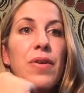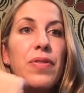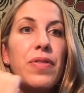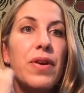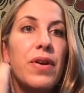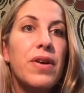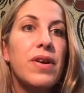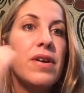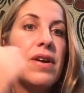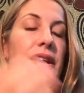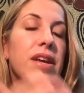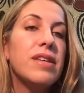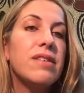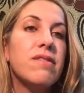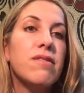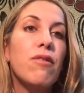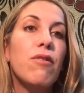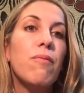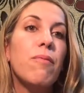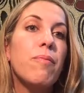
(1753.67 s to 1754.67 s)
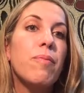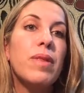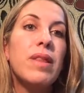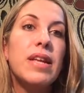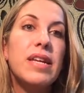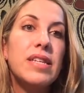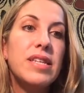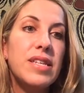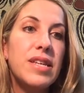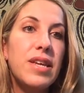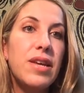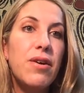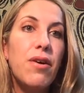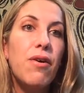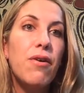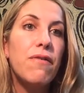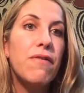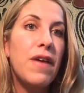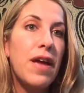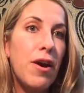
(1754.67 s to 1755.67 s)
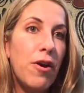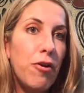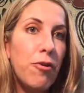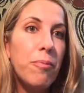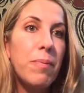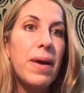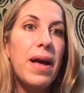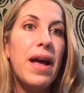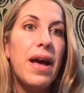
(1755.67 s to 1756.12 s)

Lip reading: There is plenty of help